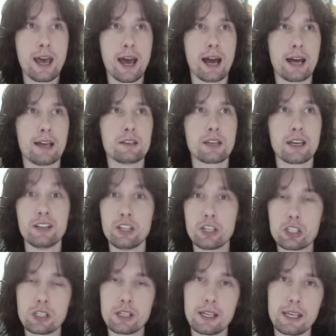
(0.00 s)
and
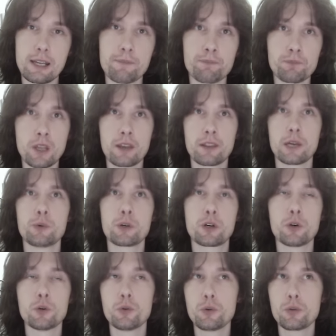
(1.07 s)
initially, they were
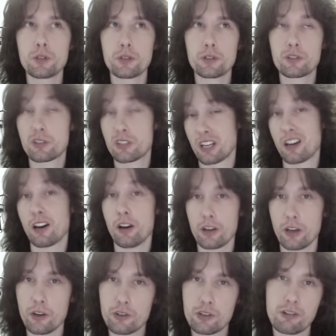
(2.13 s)
called
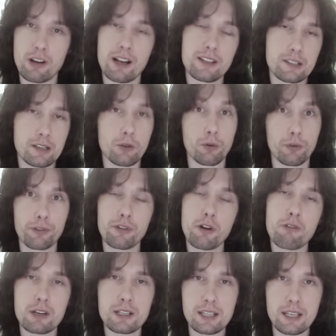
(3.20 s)
Chicago Transit
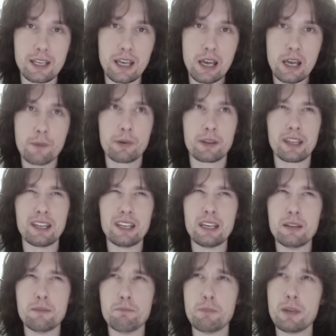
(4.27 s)
Authority, but then
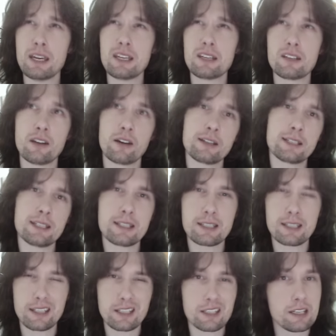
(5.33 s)
in mid
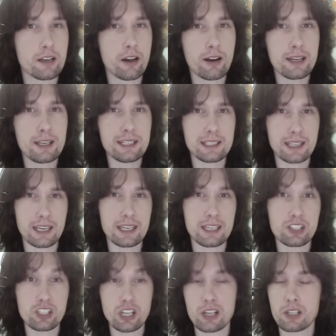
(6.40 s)
1969, they
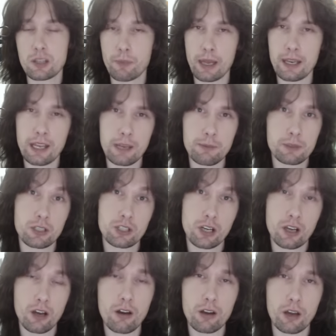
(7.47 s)
changed the band name to
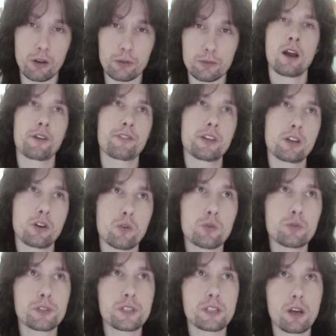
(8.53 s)
Chicago. I think
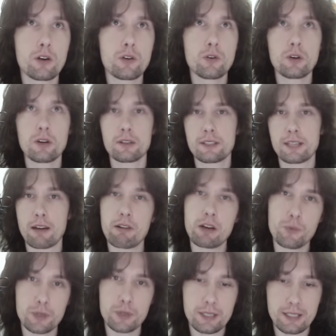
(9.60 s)
also Terry
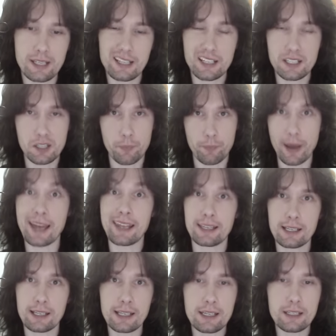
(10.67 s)
was seen as the
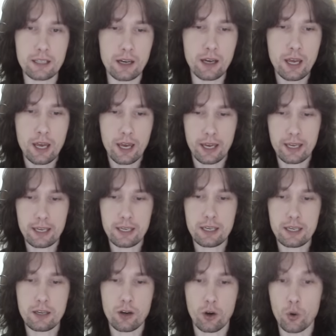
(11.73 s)
band leader.
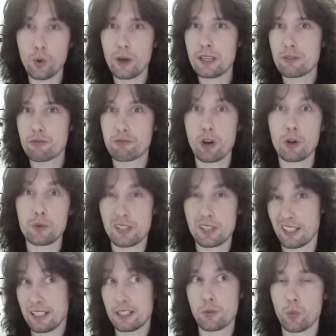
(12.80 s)
He always wrote
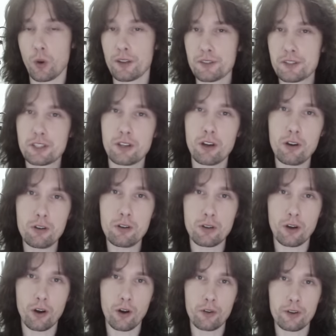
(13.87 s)
at least one song
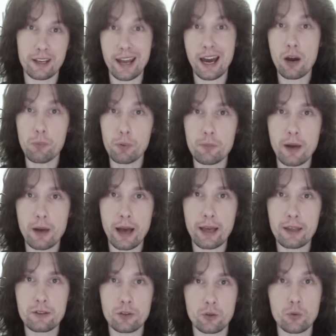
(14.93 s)
on an album
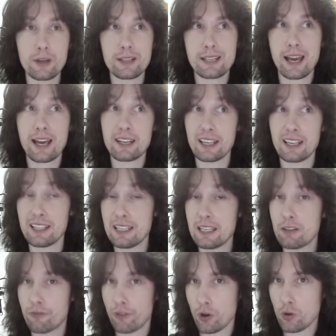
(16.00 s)
and always had a
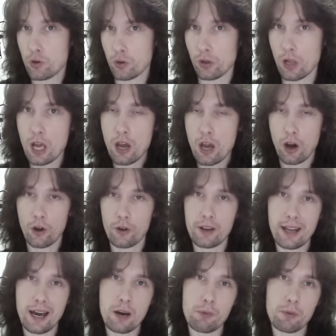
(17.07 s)
lead vocal on an
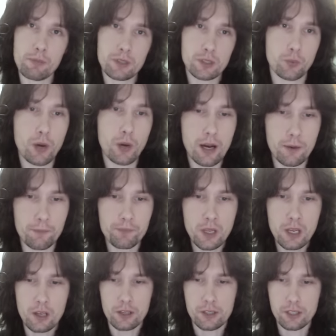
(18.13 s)
album as well.
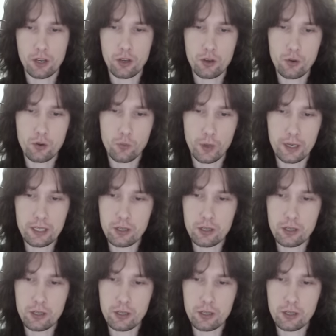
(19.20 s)
So when